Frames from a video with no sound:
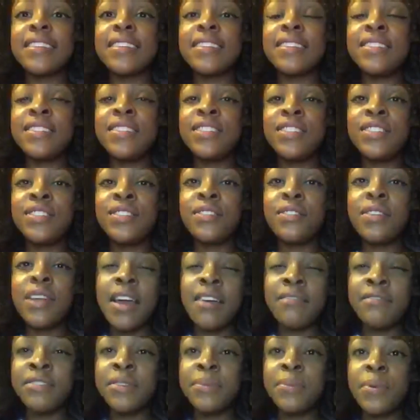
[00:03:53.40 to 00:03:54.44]
You don't
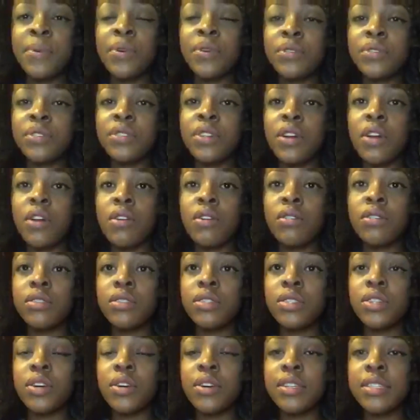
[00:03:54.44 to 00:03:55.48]
have to put your
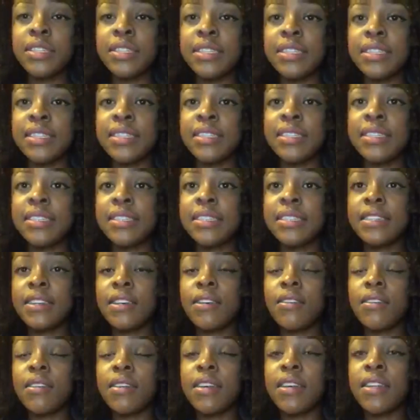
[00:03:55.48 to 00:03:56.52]
choices
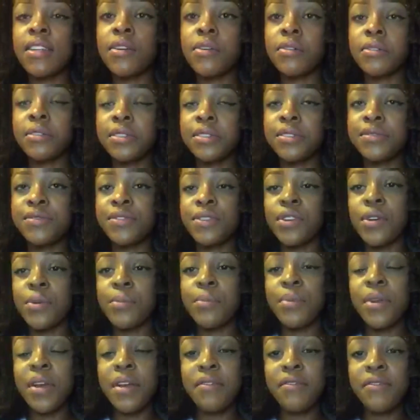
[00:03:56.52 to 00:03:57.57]
in order of your
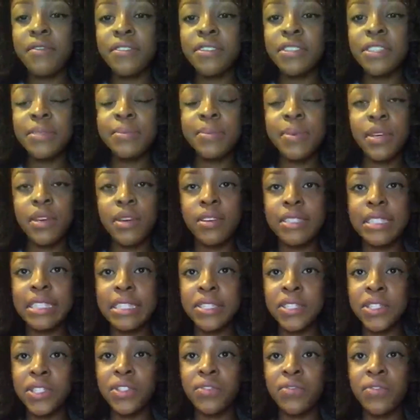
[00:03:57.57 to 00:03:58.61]
preference, because it
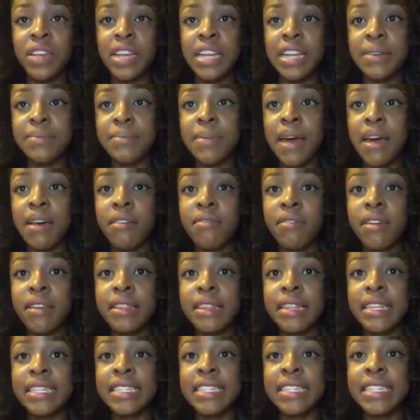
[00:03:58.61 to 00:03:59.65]
doesn't really matter
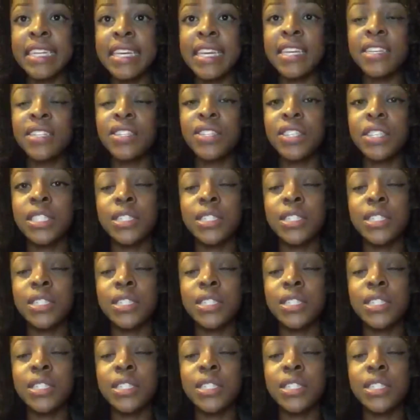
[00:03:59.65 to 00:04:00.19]
at this stage.